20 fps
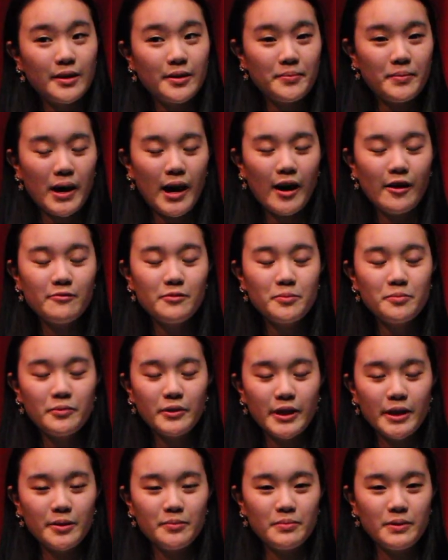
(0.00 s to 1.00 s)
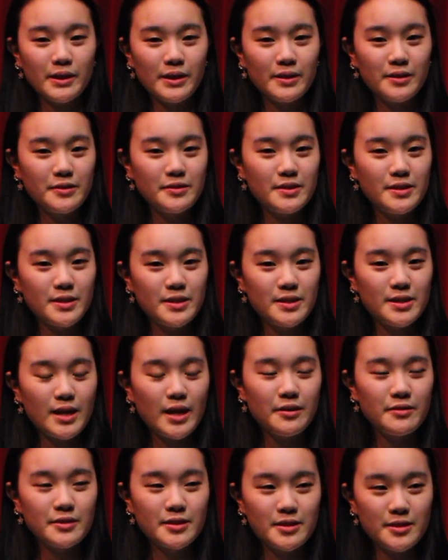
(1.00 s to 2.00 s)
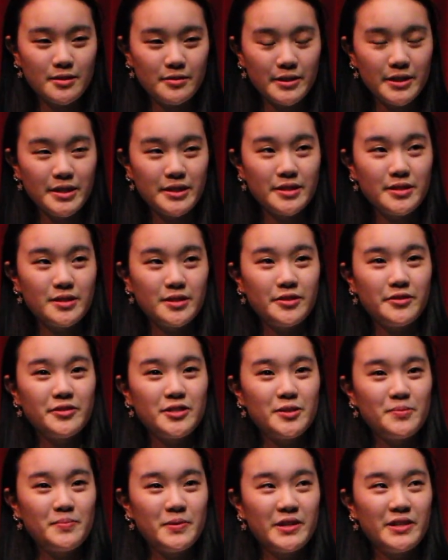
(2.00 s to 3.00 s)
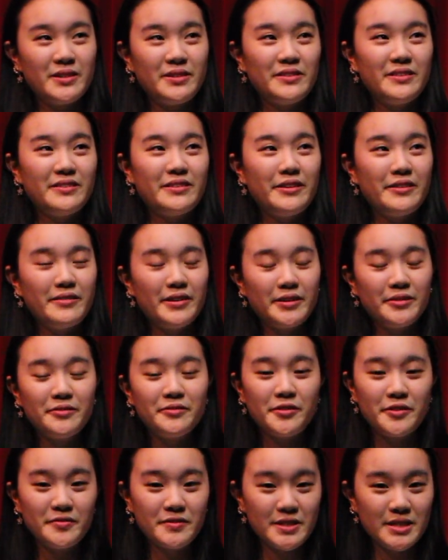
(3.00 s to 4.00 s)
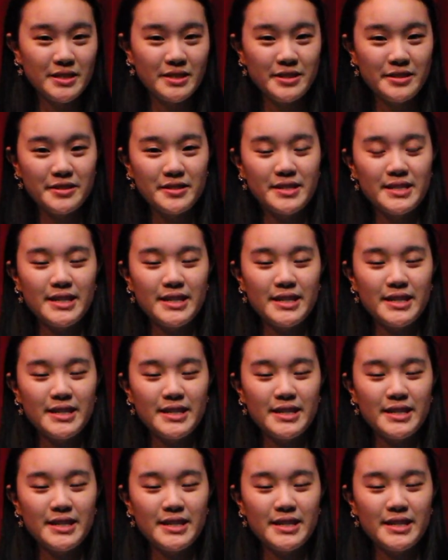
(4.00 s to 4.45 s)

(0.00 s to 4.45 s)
I have been playing piano since I was 3, so it's been around 15